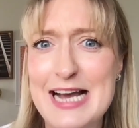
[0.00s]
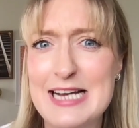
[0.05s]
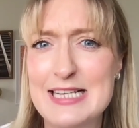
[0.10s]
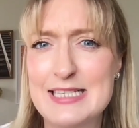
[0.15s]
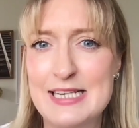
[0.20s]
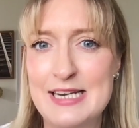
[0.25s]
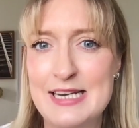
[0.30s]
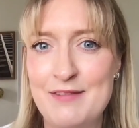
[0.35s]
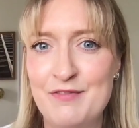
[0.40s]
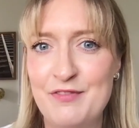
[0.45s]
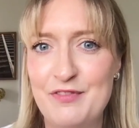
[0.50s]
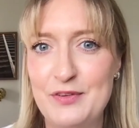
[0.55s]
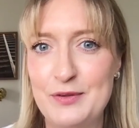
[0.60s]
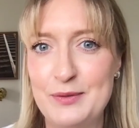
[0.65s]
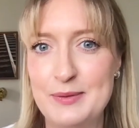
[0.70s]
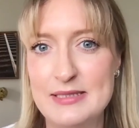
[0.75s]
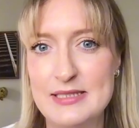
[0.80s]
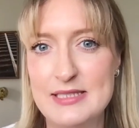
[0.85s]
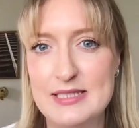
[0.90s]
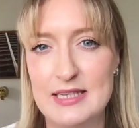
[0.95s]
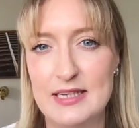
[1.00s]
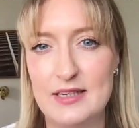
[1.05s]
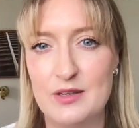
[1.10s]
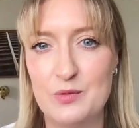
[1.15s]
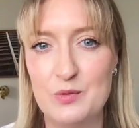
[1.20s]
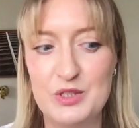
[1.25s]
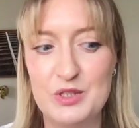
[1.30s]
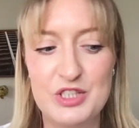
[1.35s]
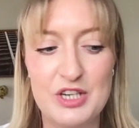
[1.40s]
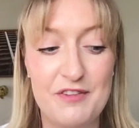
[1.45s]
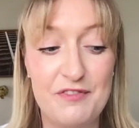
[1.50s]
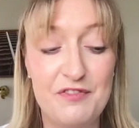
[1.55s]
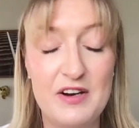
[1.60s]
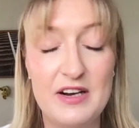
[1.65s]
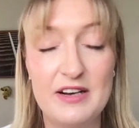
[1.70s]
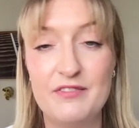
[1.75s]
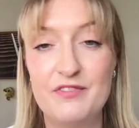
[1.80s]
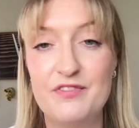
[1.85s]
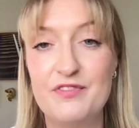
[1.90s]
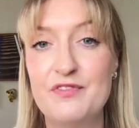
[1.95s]
as an influencer, which I
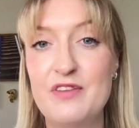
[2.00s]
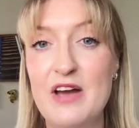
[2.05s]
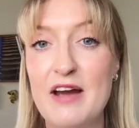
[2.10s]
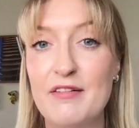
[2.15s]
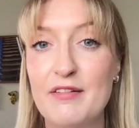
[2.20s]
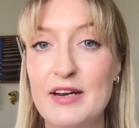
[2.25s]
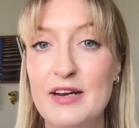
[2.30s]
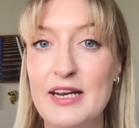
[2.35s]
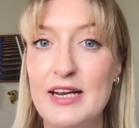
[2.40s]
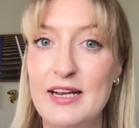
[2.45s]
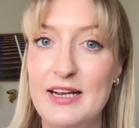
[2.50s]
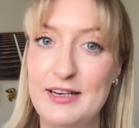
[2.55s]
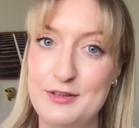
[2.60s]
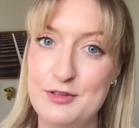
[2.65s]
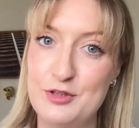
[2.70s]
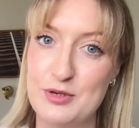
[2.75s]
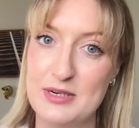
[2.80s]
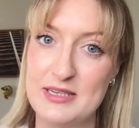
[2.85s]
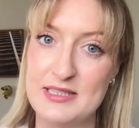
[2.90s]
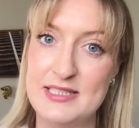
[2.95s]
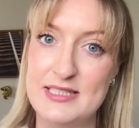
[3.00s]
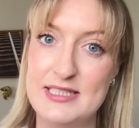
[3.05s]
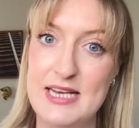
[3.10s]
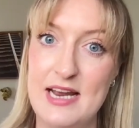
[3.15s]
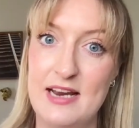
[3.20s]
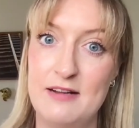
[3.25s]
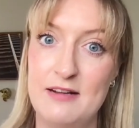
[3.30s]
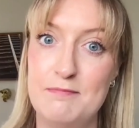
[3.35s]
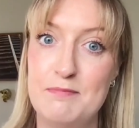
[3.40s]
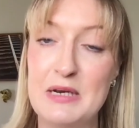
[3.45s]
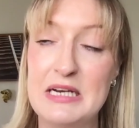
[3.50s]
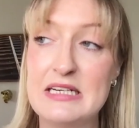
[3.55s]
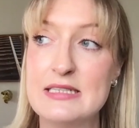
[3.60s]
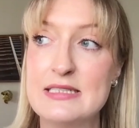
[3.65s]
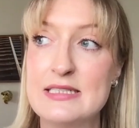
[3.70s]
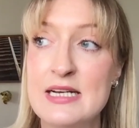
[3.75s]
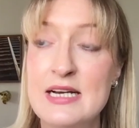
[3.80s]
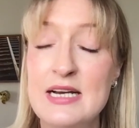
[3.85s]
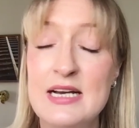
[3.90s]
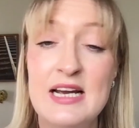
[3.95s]
find very interesting
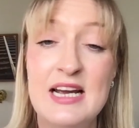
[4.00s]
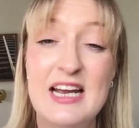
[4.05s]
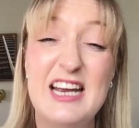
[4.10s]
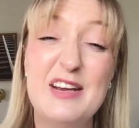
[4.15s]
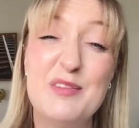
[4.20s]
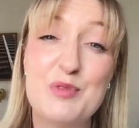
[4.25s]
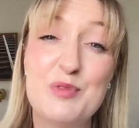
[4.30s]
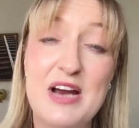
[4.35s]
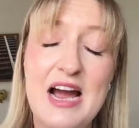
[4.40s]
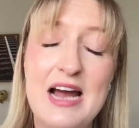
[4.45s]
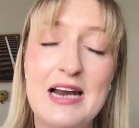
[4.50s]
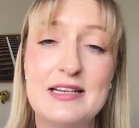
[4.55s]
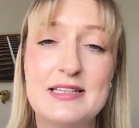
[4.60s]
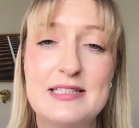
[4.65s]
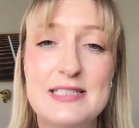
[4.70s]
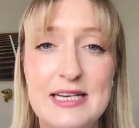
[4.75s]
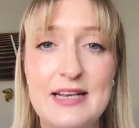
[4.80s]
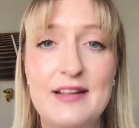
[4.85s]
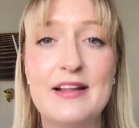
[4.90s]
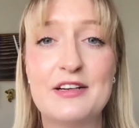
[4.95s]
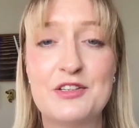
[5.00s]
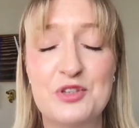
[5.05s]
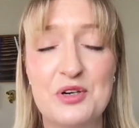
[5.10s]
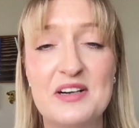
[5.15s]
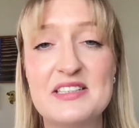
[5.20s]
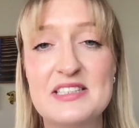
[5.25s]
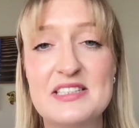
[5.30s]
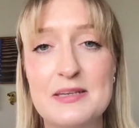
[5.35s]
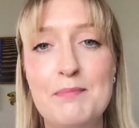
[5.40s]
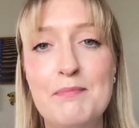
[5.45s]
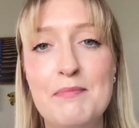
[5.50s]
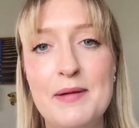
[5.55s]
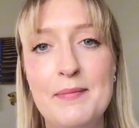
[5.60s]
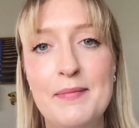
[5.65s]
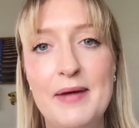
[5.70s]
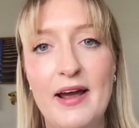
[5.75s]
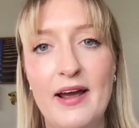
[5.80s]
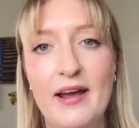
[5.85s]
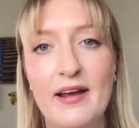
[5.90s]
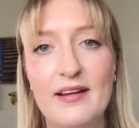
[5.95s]
because in reality, they're trying to
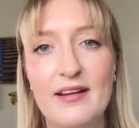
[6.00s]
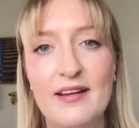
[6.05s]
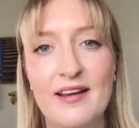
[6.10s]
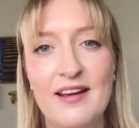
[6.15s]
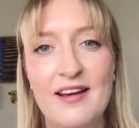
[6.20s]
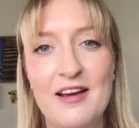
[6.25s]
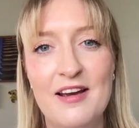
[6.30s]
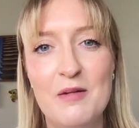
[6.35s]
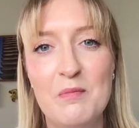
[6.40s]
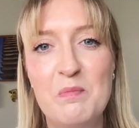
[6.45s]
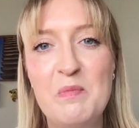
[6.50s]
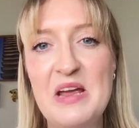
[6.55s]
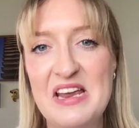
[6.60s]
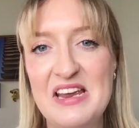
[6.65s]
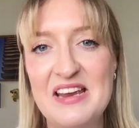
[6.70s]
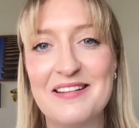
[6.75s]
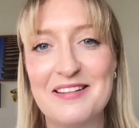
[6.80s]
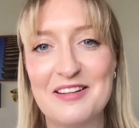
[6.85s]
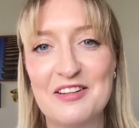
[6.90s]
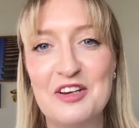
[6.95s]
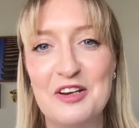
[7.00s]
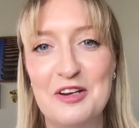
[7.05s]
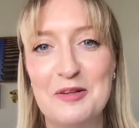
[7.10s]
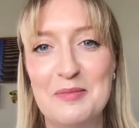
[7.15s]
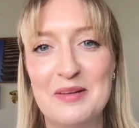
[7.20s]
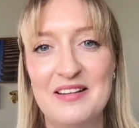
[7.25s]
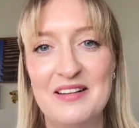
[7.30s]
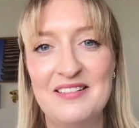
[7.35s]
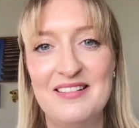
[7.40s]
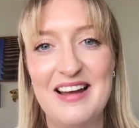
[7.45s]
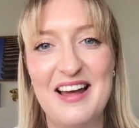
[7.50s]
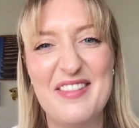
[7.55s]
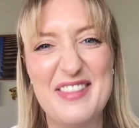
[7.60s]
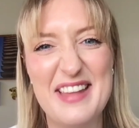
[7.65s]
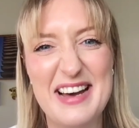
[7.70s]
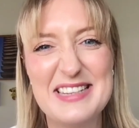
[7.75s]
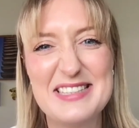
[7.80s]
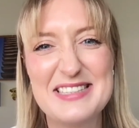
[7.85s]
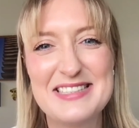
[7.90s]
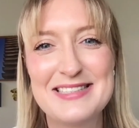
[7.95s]
mimic being a human. And
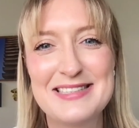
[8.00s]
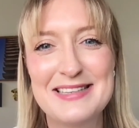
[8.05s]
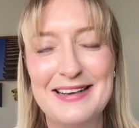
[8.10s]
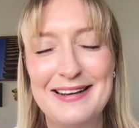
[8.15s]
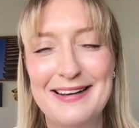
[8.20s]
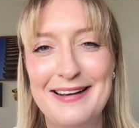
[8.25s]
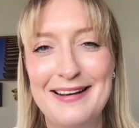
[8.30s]
that's